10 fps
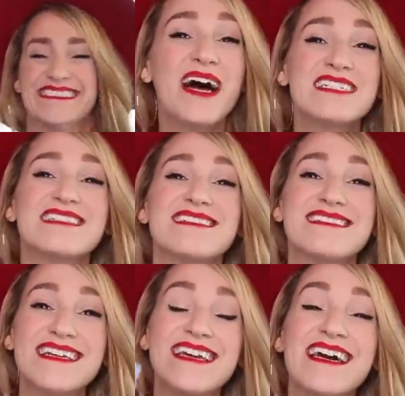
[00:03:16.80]
But to
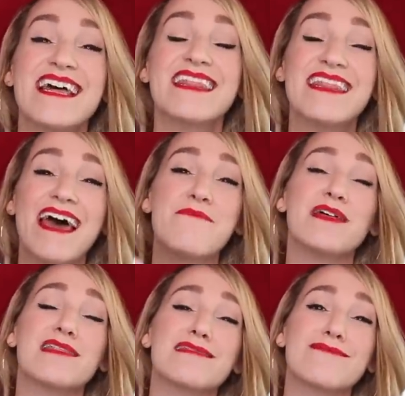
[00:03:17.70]
see them
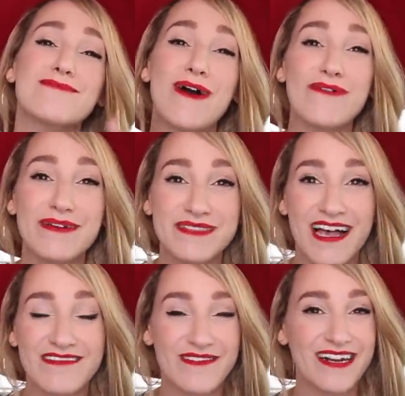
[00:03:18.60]
throw
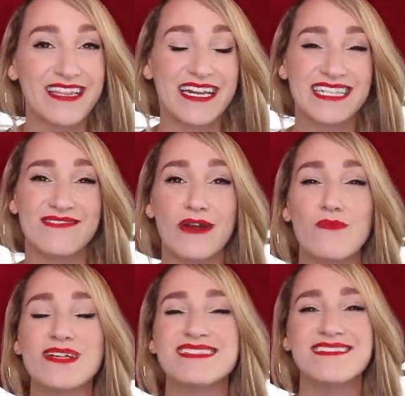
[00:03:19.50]
themselves around on the dance
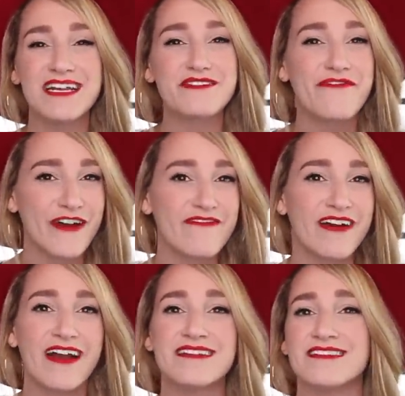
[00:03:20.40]
floor with such
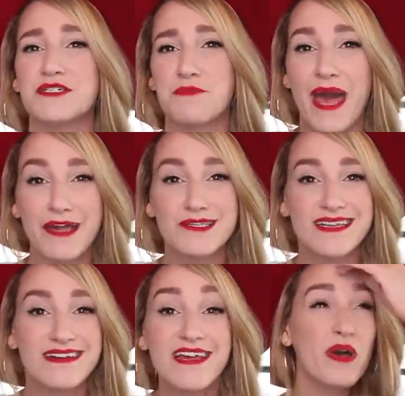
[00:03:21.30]
fervor and such
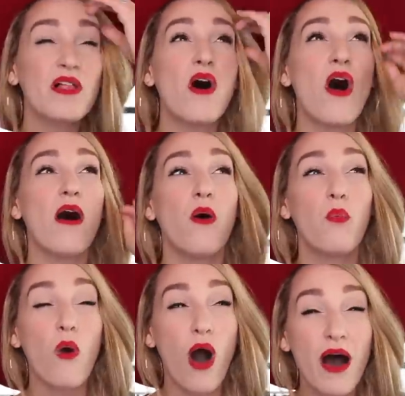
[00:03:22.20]
passion will
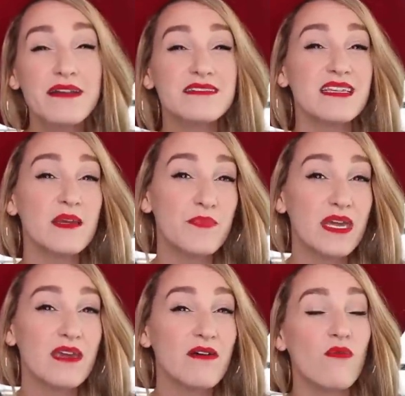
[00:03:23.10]
honestly
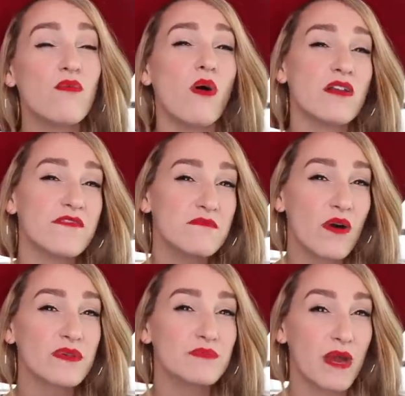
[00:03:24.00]
be one of the
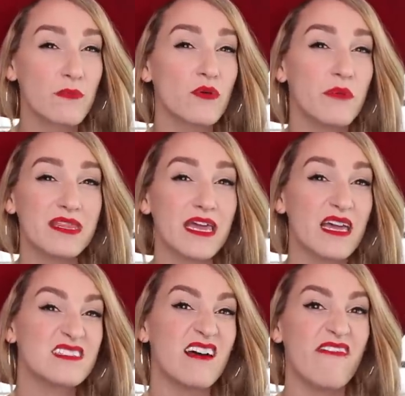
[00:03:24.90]
most memorable
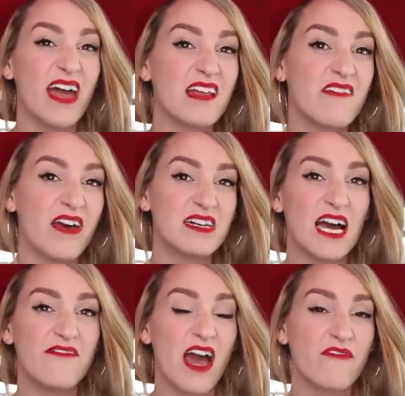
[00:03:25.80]
things of any event
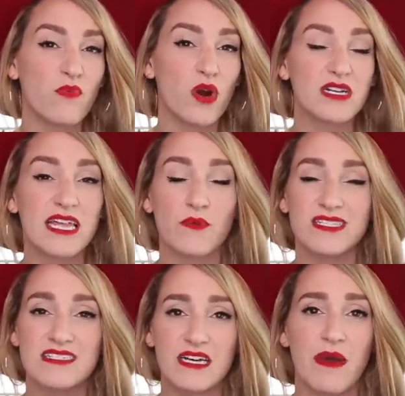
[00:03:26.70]
I've ever worked that
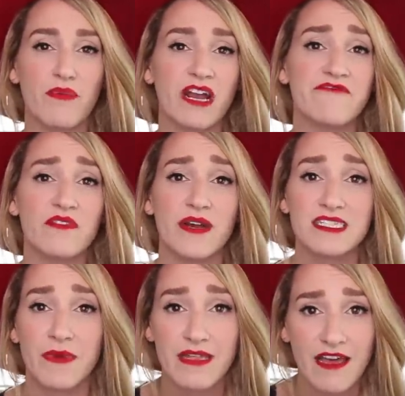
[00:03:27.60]
will stick in my brain for the
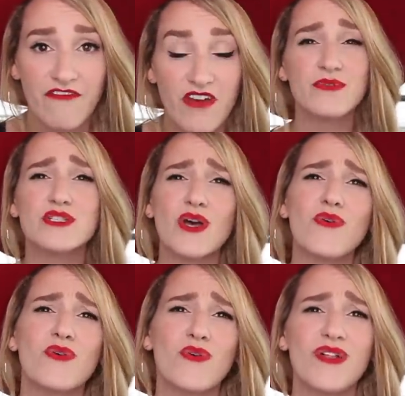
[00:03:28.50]
rest of my life. It was
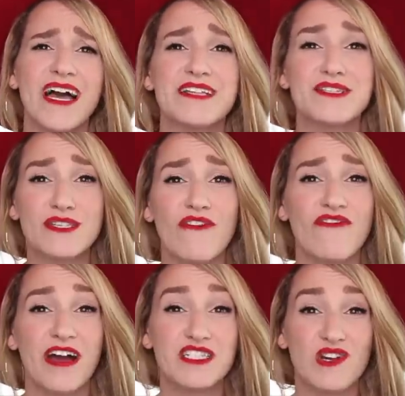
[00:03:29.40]
so cool and so
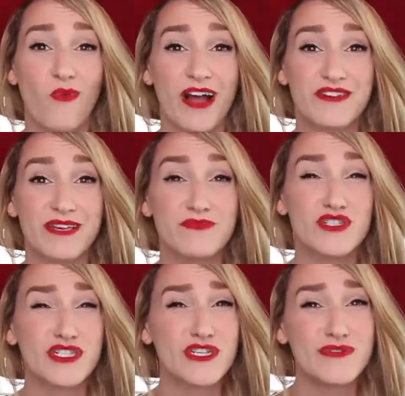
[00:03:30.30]
fun to watch them
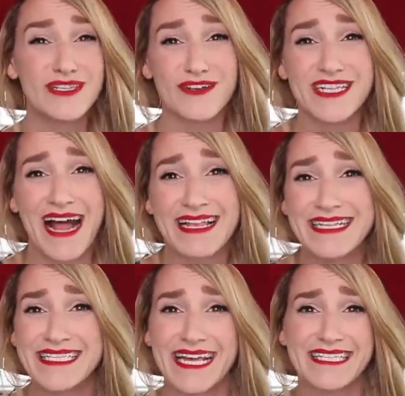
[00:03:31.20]
just use their
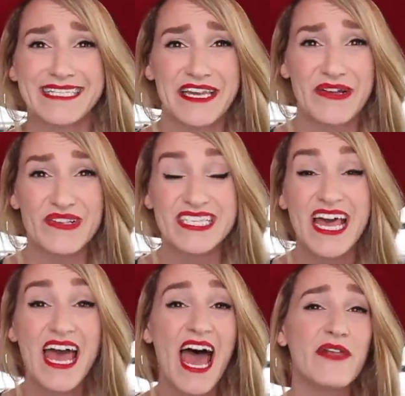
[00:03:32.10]
talents and skills
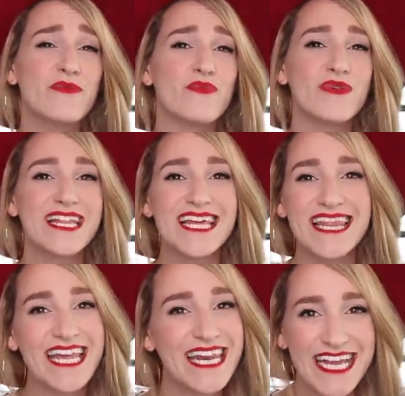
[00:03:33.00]
and really
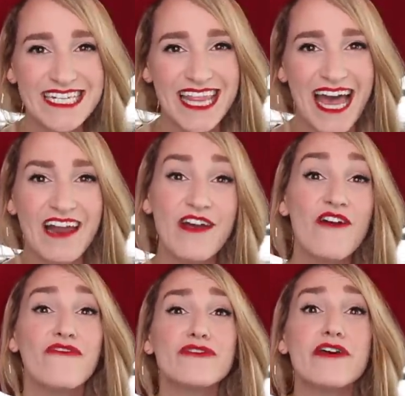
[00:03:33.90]
lean into that
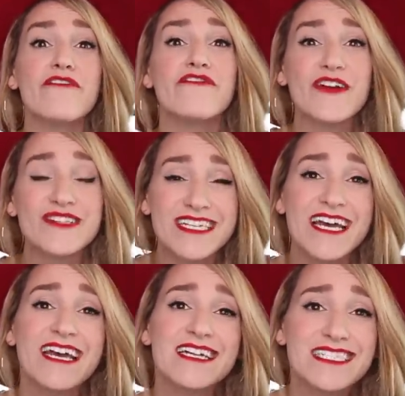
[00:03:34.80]
for their first
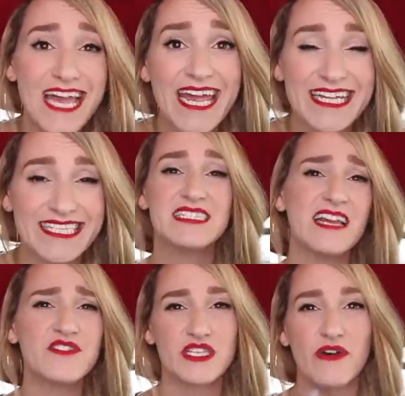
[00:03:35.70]
dance,
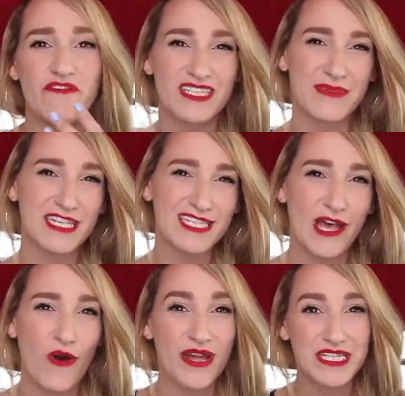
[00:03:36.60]
instead of just going for something
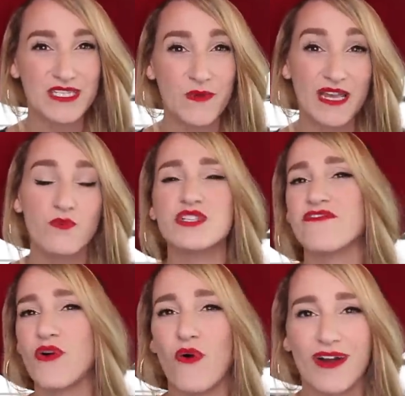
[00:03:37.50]
slow and sweet, which
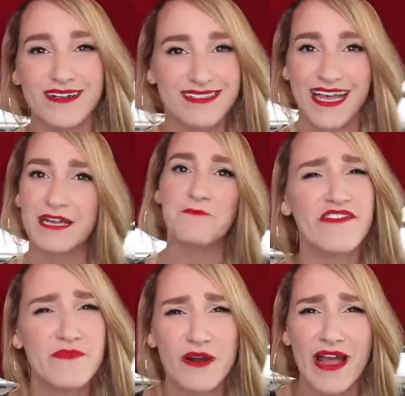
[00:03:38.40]
of course, like,
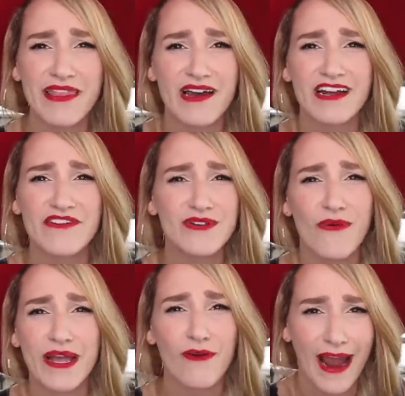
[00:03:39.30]
if you've been around long enough, you
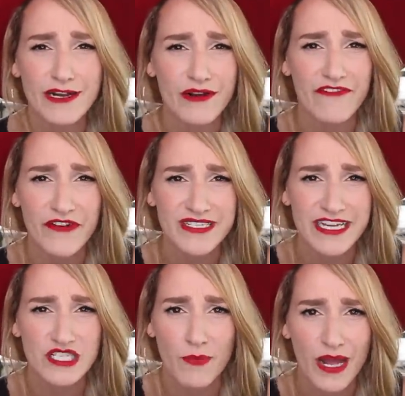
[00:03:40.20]
know I cry during a first
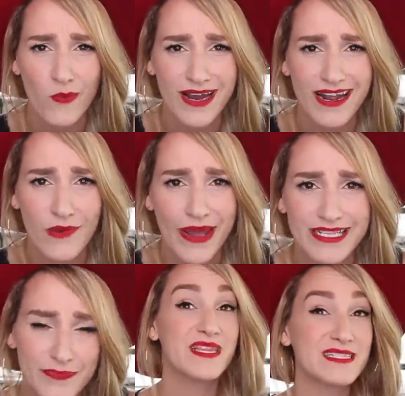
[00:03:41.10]
dance no matter what
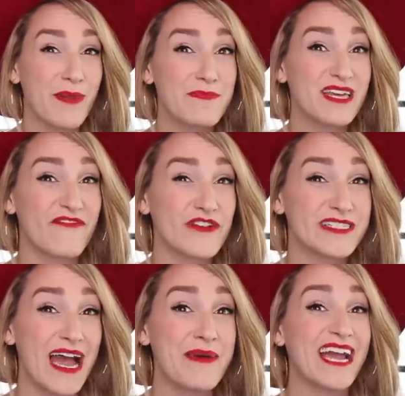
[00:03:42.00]
anyways, but this might be the
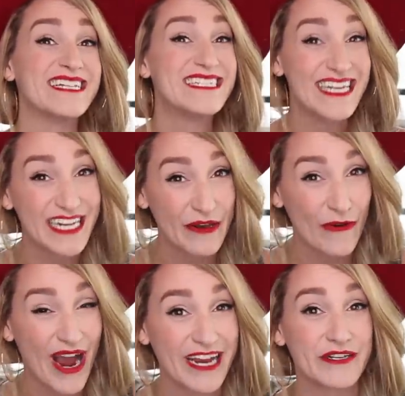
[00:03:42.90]
first time I didn't
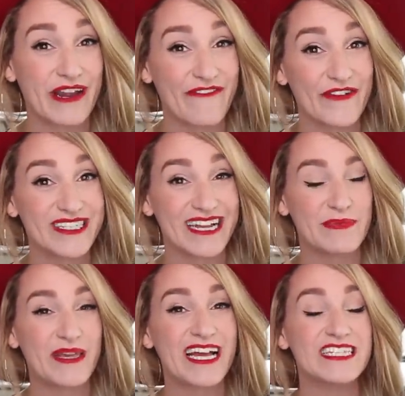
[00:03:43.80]
cry during a first
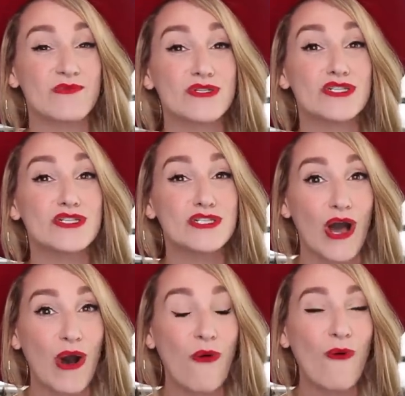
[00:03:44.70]
dance because it was
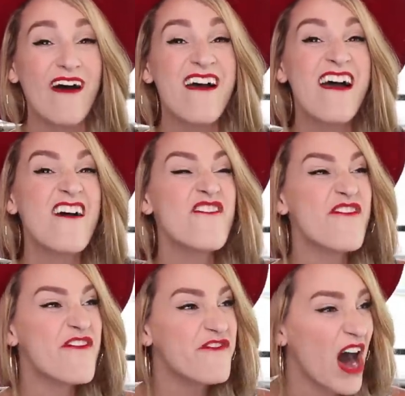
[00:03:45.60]
so
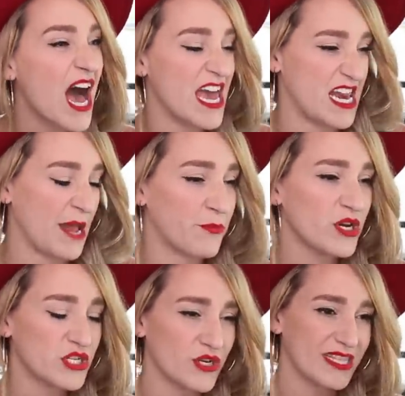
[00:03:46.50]
fun. I'm
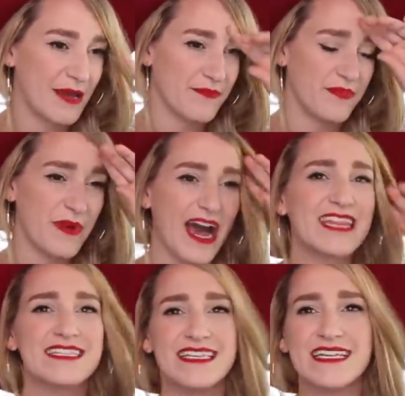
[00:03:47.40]
pretty sure in that
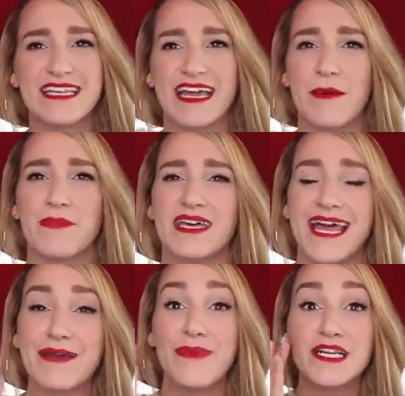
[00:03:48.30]
behind the scenes, I kept being
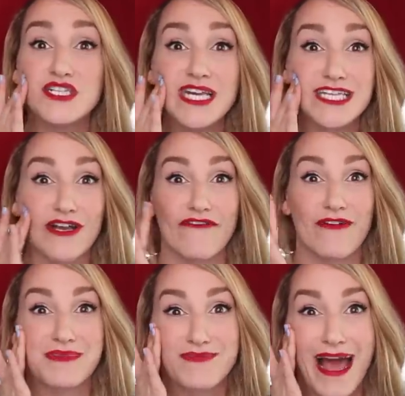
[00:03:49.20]
like, my cheeks hurt
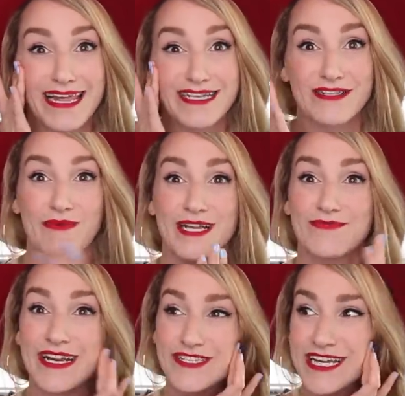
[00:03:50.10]
from smiling so
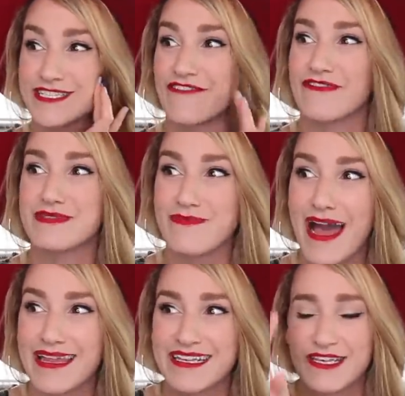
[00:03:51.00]
much. My cheeks hurt from
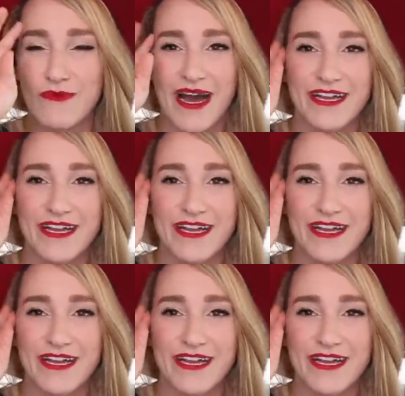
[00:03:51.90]
smiling so